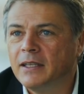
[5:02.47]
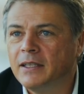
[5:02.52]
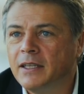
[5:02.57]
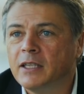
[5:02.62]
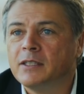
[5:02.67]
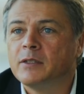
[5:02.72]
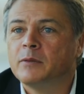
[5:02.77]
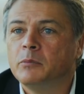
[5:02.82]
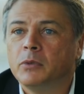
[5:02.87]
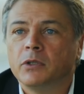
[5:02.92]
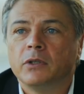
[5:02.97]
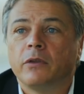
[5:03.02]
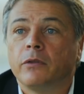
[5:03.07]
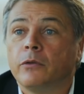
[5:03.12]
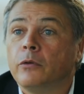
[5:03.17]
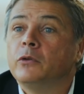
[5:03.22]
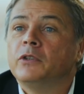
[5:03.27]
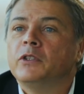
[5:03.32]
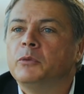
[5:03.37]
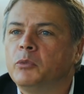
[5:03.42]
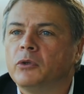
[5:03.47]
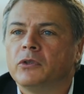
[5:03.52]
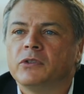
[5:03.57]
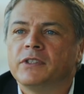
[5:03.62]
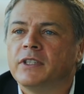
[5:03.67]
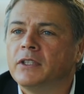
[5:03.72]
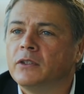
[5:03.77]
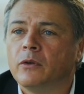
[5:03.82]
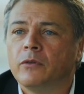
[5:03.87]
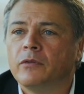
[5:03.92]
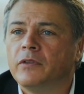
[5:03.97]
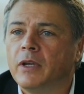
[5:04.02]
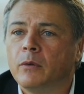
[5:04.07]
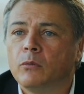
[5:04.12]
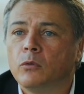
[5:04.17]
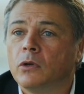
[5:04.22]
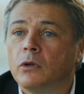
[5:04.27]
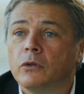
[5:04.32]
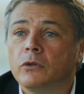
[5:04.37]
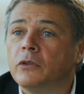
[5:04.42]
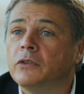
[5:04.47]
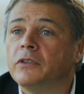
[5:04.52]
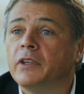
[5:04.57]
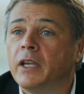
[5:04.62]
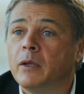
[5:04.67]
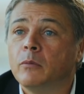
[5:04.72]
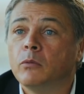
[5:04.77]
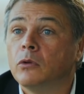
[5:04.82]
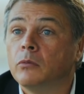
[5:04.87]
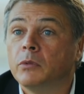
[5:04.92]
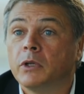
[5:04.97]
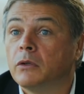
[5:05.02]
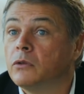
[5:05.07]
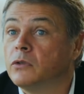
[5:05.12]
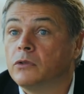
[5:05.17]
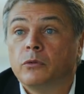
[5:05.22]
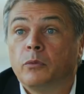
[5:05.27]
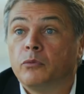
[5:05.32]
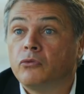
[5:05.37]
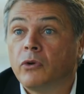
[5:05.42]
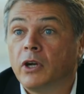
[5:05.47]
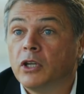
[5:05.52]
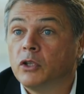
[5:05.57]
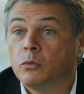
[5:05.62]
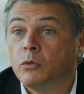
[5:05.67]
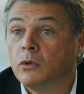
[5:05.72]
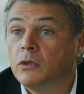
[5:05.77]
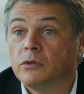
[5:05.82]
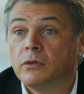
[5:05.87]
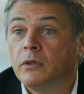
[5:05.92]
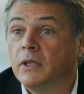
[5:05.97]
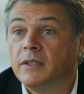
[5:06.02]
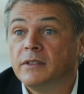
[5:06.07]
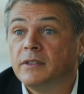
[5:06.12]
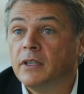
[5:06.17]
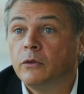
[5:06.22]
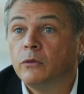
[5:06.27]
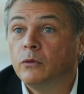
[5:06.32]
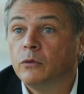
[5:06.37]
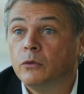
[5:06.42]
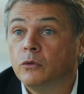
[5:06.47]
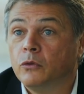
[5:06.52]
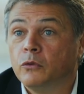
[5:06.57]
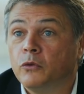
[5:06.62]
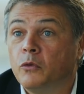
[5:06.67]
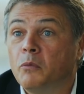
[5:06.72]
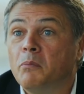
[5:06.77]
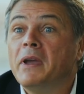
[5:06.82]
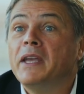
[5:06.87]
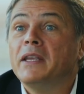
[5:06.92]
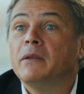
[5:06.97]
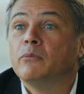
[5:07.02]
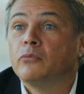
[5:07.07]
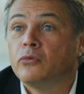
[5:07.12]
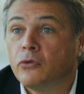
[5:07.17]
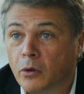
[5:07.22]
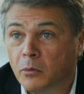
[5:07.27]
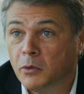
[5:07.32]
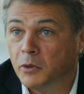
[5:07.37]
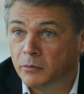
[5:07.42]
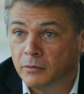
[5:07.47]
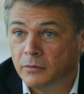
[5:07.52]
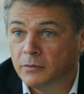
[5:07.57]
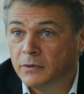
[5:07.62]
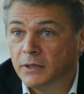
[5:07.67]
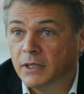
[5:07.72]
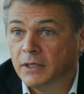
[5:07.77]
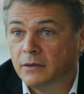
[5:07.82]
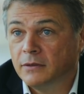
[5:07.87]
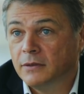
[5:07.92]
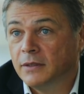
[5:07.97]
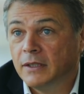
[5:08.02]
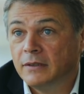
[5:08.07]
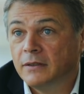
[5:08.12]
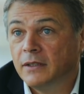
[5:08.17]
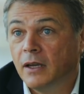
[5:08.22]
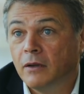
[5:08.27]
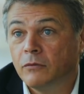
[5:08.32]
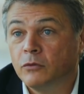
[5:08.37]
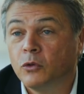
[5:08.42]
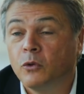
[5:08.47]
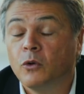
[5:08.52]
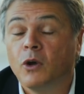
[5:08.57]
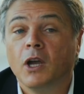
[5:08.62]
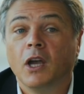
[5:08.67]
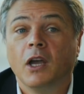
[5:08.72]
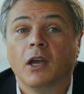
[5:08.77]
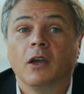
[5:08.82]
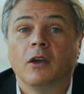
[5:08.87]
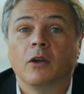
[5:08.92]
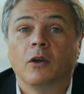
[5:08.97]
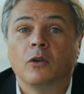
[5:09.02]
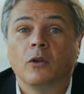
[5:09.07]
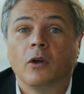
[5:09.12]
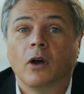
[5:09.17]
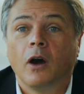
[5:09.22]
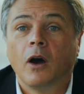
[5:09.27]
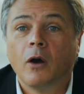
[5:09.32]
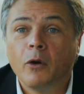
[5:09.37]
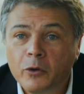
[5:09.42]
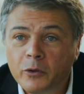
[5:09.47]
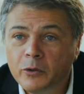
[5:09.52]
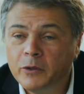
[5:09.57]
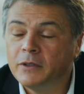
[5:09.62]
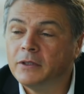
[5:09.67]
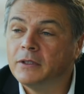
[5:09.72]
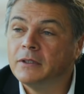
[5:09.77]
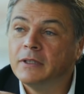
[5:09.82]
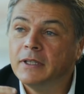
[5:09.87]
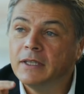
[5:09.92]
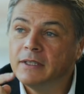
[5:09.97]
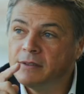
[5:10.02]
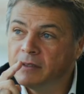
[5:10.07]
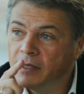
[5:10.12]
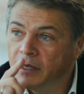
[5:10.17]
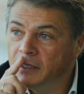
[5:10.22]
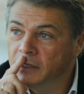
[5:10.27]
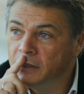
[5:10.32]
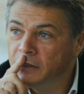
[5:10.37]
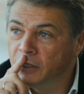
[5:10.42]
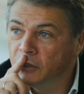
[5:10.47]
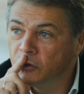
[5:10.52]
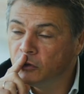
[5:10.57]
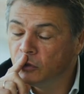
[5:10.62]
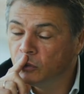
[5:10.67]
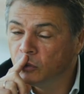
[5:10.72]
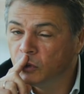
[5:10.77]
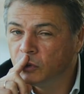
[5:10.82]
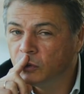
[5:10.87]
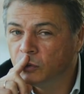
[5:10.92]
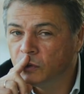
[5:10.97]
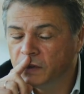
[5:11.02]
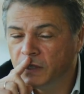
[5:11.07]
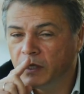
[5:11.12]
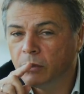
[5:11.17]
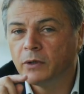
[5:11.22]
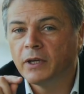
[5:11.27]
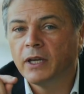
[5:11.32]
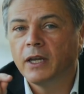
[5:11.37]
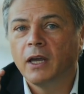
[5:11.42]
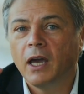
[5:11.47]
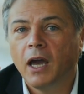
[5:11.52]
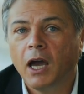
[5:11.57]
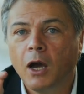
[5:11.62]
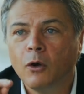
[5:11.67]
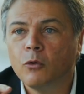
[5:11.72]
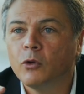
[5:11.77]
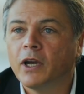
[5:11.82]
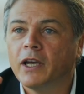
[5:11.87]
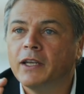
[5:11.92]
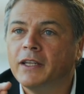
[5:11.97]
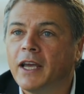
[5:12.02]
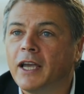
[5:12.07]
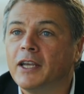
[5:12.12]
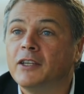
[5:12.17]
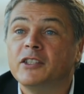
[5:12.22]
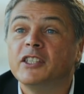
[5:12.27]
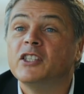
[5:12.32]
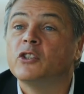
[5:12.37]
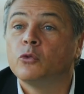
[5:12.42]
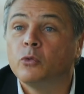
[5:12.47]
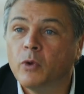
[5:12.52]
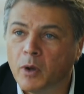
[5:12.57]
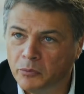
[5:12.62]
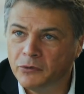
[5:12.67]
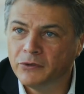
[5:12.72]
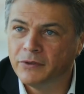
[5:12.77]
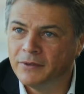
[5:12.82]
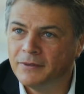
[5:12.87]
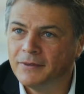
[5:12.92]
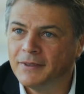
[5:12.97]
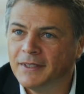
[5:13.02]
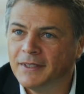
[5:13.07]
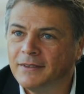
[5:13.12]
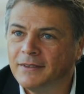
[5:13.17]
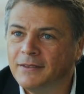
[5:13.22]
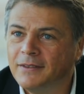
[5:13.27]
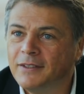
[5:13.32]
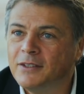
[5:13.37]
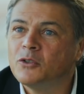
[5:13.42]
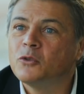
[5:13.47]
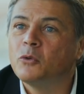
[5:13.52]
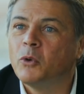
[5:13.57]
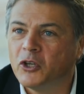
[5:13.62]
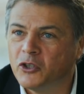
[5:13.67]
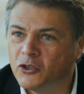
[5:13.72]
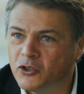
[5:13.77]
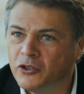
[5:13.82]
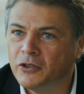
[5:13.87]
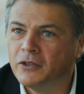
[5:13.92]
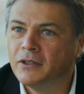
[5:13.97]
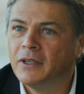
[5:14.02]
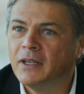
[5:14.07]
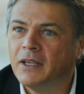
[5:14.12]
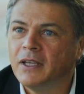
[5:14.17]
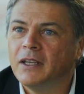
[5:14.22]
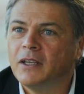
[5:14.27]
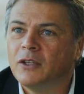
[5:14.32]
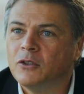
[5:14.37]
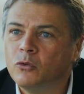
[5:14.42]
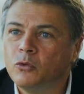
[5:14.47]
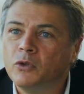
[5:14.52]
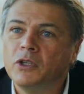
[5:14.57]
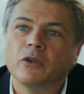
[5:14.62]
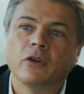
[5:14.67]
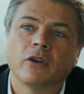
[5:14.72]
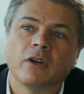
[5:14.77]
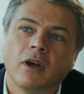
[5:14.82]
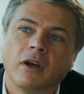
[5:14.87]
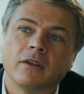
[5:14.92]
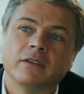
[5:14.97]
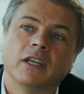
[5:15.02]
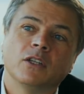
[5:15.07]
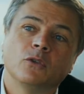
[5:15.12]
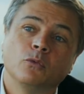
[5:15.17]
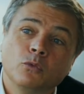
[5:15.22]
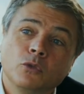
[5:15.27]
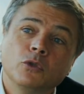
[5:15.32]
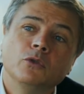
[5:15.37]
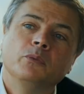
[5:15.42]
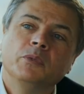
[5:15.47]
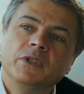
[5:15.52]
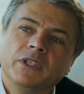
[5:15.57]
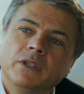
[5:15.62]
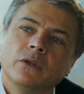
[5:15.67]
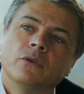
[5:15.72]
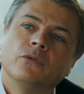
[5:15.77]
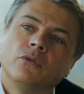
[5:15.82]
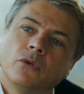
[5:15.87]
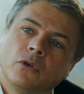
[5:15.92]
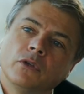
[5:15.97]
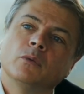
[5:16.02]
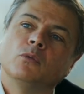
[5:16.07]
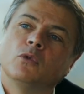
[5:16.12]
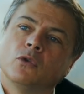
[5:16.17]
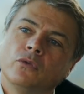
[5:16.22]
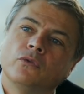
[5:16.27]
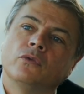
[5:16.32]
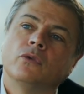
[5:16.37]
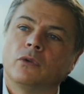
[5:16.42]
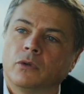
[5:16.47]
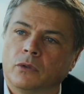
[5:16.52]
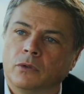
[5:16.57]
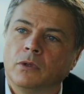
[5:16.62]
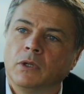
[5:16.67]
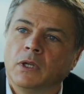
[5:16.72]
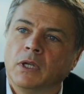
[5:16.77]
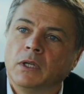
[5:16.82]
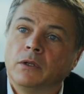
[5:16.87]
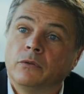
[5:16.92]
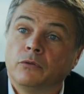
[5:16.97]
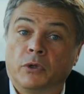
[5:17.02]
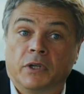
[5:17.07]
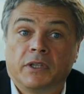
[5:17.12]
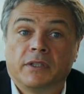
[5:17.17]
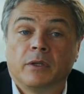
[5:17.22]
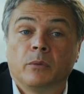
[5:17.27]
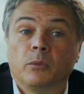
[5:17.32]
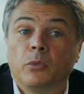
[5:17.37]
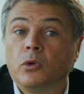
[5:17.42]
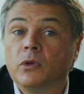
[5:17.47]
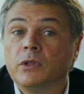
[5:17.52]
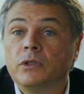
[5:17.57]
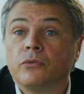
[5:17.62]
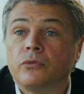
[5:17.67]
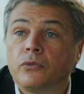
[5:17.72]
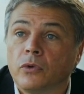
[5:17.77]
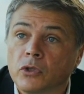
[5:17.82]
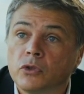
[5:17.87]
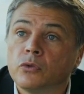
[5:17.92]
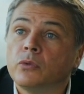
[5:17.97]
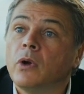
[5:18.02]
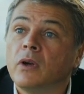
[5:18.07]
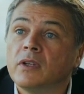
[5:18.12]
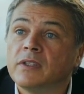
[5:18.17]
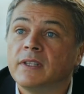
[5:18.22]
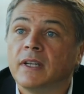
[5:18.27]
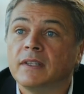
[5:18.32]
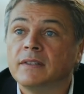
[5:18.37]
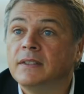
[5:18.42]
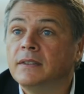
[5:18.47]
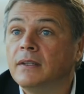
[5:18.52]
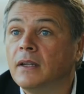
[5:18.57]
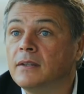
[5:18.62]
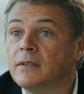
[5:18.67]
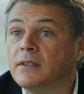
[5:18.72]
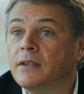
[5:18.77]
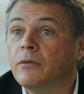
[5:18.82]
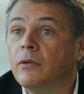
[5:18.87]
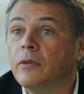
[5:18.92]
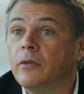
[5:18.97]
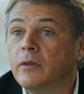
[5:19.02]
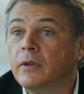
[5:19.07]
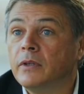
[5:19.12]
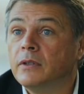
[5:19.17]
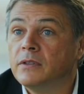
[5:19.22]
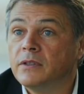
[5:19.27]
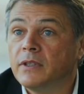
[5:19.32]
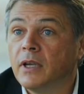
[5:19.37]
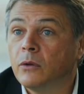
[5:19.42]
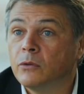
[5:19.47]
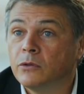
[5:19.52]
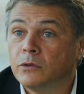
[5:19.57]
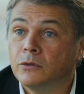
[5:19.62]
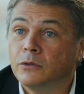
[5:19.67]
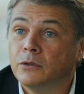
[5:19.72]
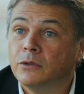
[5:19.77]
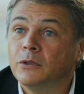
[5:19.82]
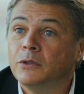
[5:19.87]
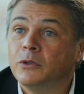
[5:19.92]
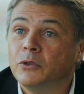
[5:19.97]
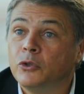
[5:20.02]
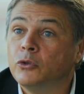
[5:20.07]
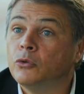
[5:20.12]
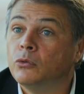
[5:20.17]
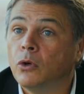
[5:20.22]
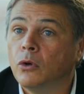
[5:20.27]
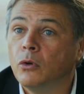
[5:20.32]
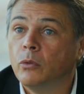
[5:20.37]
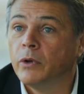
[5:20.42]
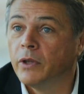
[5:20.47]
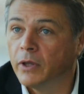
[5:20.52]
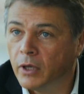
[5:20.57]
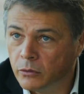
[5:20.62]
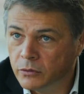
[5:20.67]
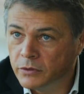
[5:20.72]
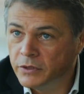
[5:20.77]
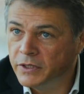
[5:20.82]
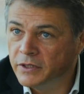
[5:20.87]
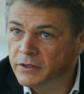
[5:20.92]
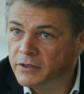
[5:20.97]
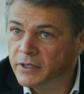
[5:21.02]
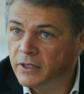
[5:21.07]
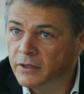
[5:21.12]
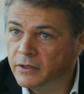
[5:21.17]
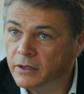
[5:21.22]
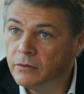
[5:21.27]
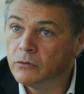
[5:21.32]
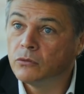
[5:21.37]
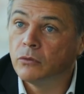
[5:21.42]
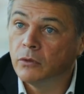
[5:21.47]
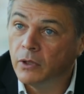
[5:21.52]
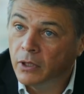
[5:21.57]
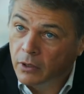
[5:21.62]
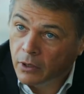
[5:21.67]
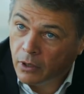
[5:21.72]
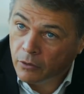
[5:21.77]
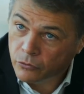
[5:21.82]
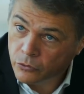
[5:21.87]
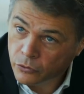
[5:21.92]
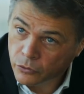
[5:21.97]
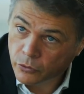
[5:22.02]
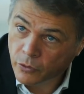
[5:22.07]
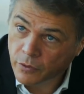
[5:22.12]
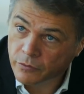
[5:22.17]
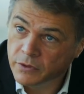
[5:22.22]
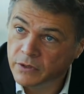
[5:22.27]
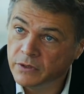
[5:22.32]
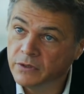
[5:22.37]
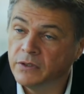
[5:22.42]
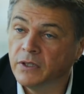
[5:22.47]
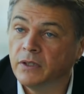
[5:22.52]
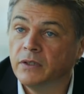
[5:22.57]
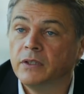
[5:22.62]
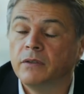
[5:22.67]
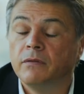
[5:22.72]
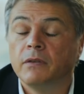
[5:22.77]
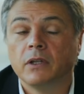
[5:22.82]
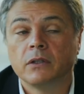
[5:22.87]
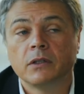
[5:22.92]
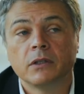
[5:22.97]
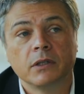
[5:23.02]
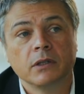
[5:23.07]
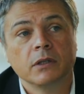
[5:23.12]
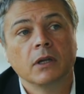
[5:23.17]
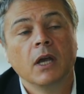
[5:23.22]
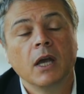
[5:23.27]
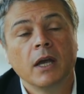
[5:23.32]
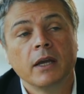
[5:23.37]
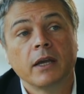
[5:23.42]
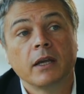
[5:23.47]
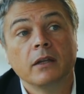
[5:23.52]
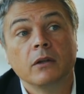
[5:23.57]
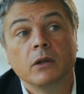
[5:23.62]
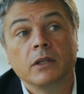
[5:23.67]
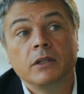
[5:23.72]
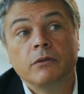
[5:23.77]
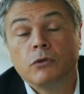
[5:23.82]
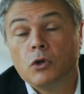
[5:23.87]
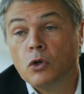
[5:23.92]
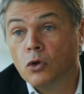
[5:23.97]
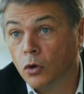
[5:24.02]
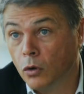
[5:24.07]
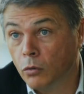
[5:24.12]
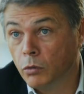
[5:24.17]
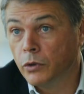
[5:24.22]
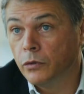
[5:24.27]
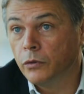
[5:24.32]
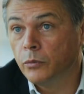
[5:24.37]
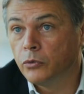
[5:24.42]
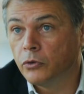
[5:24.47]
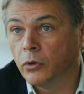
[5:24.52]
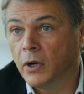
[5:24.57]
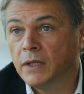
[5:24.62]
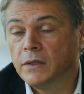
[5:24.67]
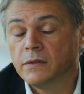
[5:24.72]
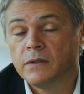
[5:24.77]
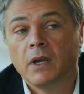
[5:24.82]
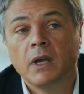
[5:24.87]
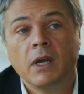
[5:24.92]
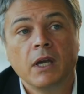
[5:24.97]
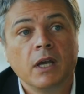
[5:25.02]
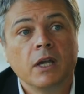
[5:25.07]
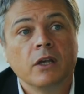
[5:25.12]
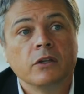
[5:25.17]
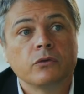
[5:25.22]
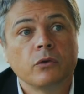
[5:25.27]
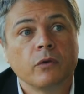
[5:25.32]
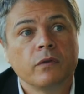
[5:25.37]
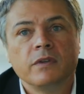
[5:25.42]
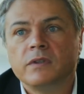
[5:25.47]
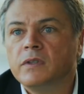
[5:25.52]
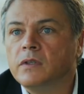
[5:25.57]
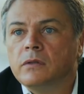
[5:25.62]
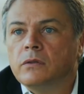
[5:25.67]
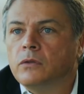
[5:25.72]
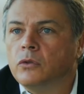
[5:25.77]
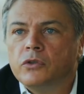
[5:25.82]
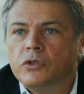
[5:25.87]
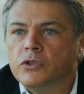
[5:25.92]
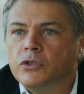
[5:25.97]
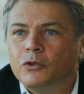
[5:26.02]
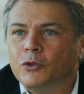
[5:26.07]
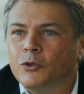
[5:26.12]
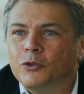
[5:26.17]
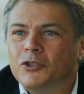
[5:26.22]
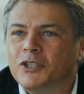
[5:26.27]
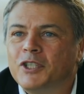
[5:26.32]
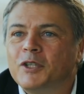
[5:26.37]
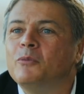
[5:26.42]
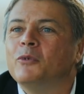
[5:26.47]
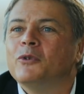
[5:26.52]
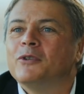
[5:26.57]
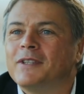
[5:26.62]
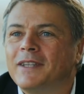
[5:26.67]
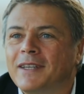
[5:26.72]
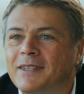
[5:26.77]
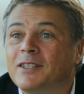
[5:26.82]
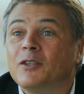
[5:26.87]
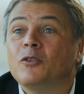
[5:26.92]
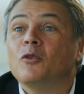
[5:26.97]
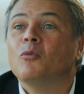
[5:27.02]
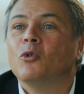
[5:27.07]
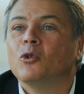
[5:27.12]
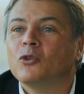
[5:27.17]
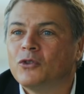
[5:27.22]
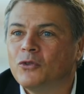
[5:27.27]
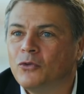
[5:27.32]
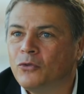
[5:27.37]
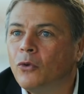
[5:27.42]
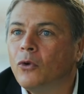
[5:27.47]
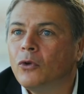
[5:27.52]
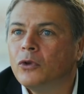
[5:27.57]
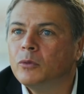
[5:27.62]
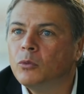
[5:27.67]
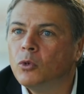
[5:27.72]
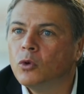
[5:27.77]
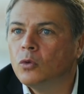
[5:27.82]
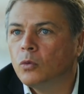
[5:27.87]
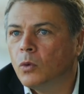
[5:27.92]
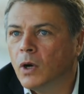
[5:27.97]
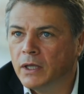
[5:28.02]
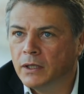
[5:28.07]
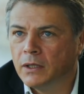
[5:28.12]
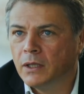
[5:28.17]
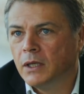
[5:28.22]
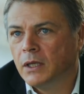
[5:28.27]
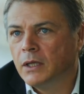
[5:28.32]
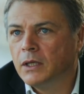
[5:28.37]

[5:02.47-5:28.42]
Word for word: Yes, but 30% of them were not able because the price was, let's say, the, the, the main problem that, mm. that they have. So our, uh, let's say, intention was to say, okay, how can I disrupt this question doing a car that would be affordable for, for example, in France, we are starting at 17,000 uh, euro without the incentive. So then after you have the incentive that ca can even lower the price. So this is the, ch the cheapest, let's say the most affordable one.